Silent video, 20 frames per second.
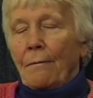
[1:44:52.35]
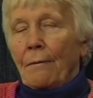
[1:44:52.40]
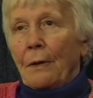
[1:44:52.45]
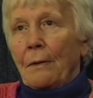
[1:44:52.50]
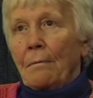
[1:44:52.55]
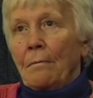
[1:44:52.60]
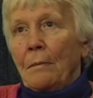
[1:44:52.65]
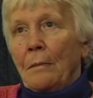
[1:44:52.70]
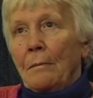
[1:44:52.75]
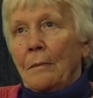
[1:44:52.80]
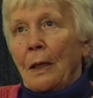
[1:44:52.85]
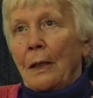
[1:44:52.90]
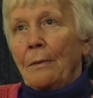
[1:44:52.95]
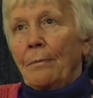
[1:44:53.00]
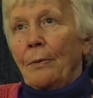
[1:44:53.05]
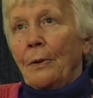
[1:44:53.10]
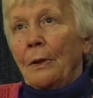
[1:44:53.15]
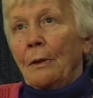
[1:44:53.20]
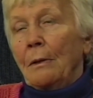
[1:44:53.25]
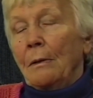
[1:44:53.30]
were
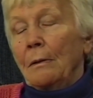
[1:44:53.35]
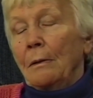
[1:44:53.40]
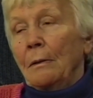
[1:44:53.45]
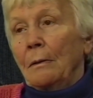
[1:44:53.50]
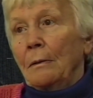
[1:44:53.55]
maybe